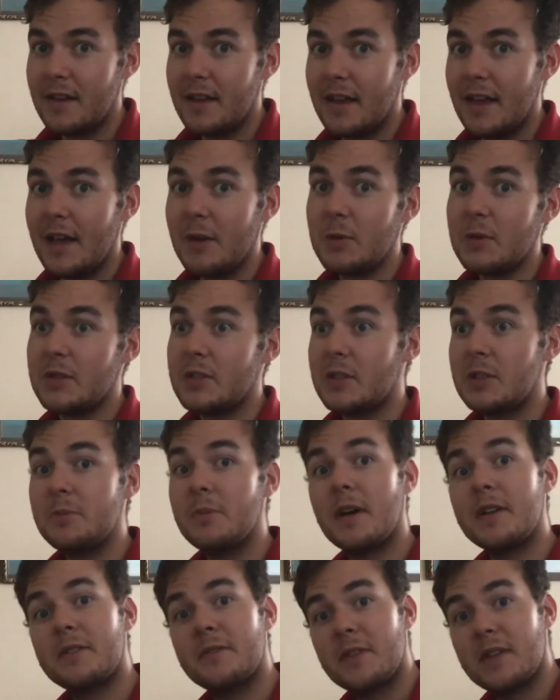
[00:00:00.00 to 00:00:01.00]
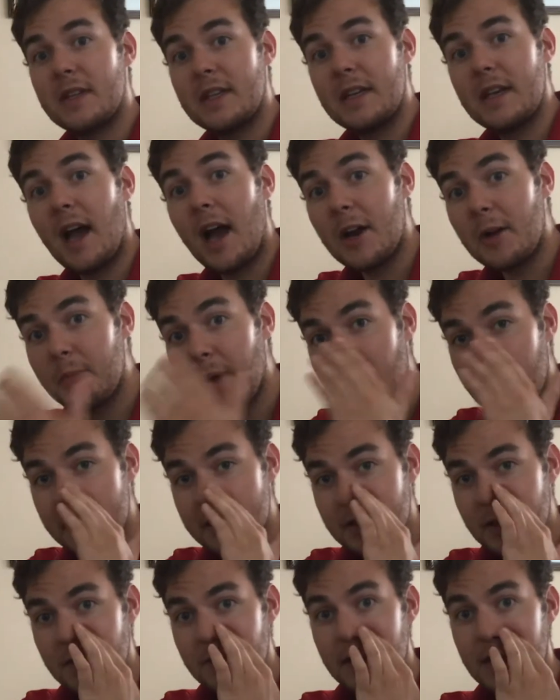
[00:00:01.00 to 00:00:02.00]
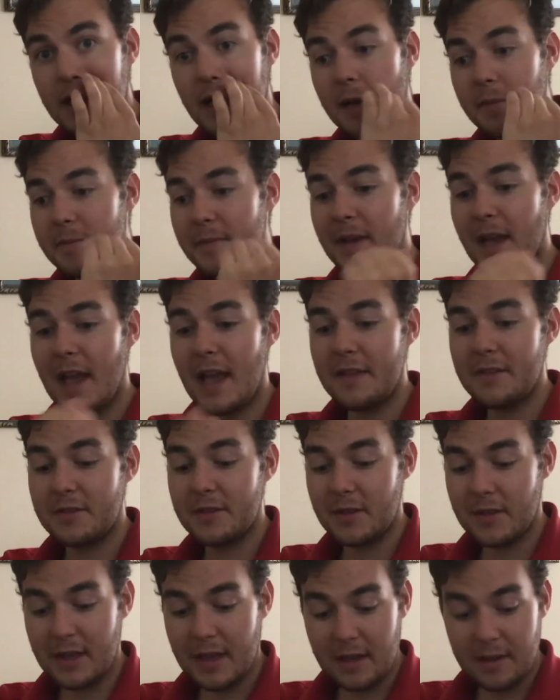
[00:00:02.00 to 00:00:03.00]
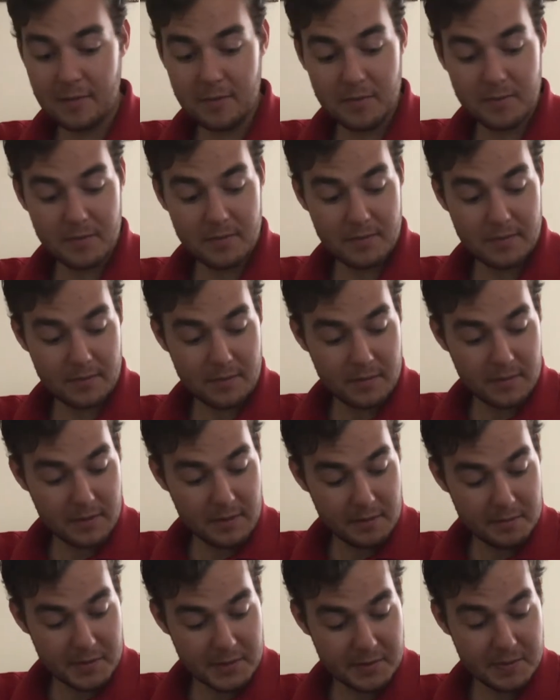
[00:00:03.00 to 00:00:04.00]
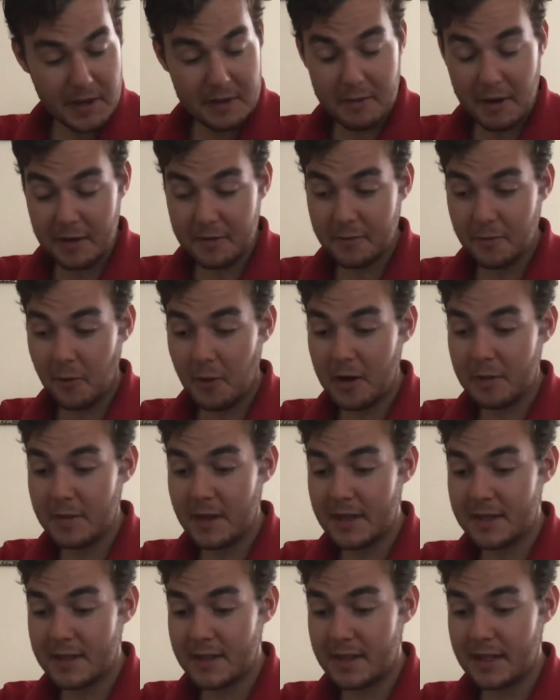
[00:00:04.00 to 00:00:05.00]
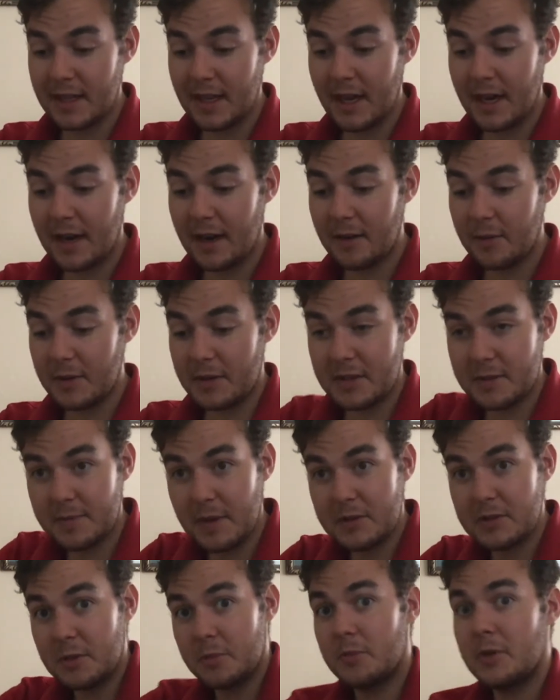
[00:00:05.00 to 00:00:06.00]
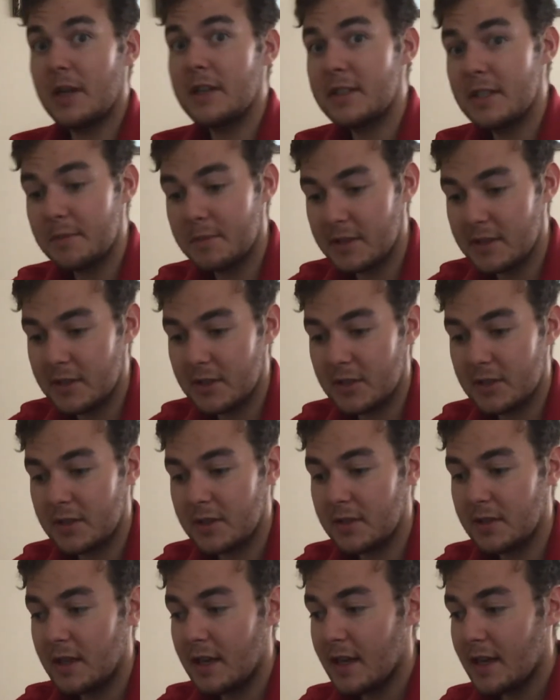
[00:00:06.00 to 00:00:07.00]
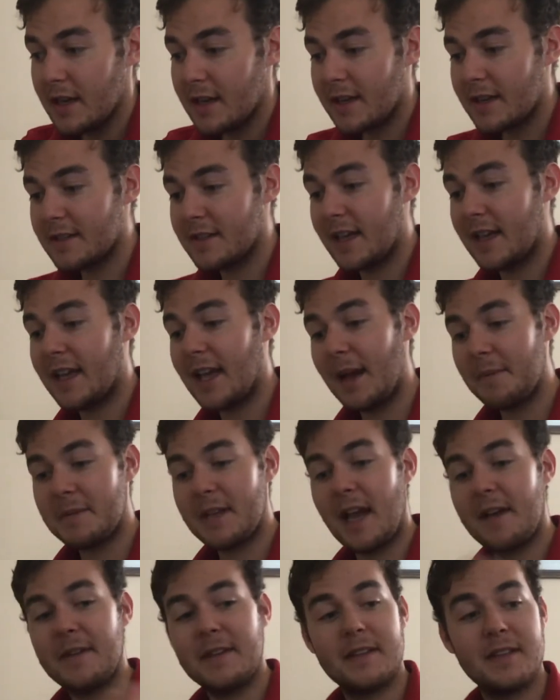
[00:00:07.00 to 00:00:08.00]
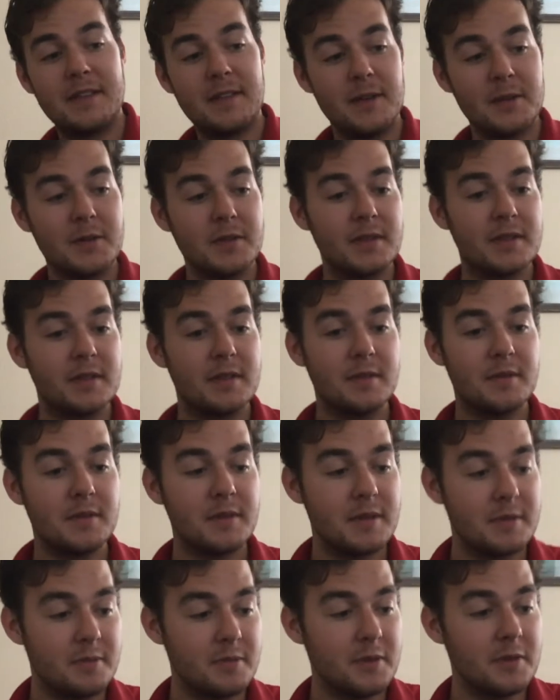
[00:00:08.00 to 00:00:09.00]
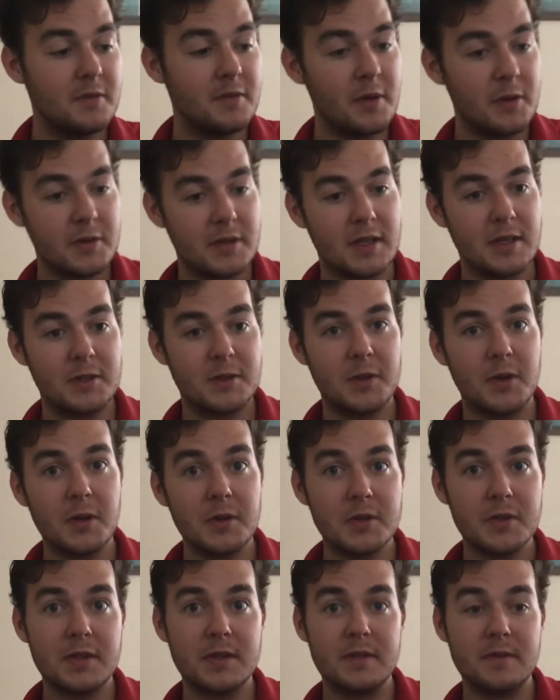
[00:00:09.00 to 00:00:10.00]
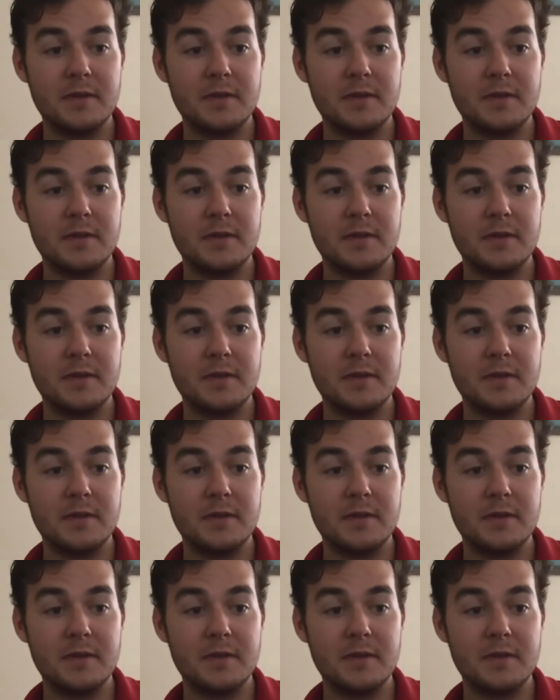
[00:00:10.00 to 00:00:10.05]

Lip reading: It was too much for the autopilot to overcome, and so they spent about 40 minutes in the air with a special bracing position because they kept having to move those controls